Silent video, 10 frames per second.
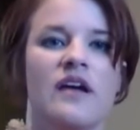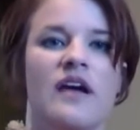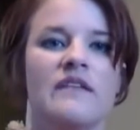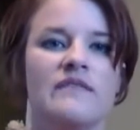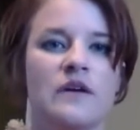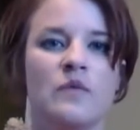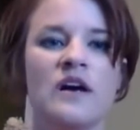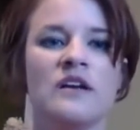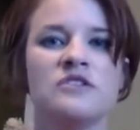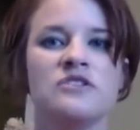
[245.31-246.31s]
If it
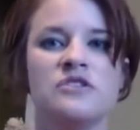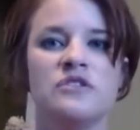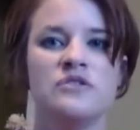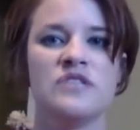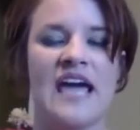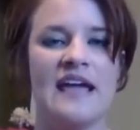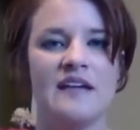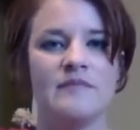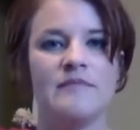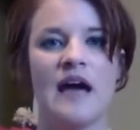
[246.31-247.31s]
wants to
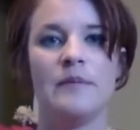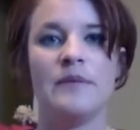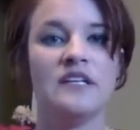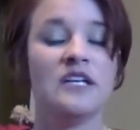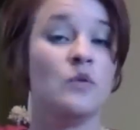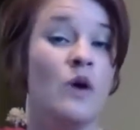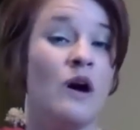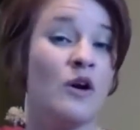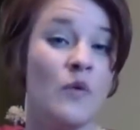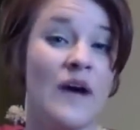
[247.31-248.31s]
take my ability to
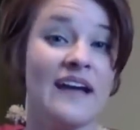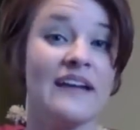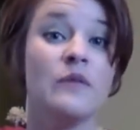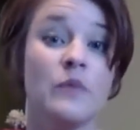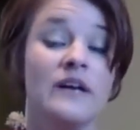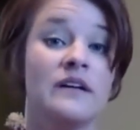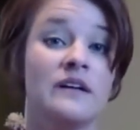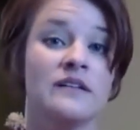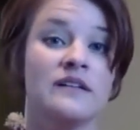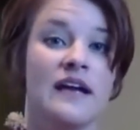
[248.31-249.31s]
walk away, it
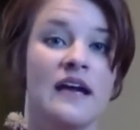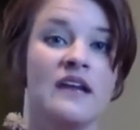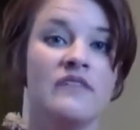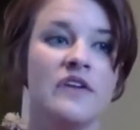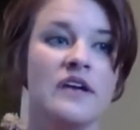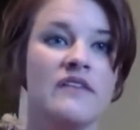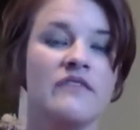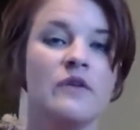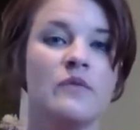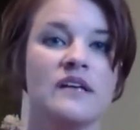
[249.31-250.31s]
will. And if
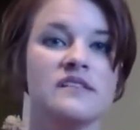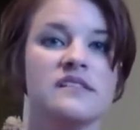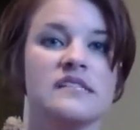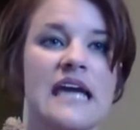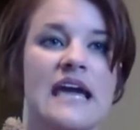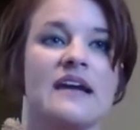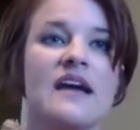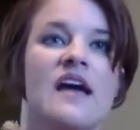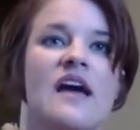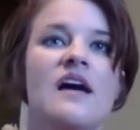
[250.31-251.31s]
it wants to take
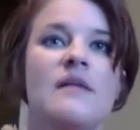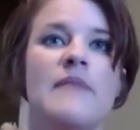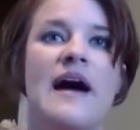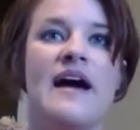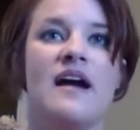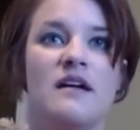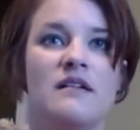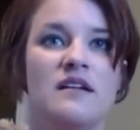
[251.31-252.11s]
my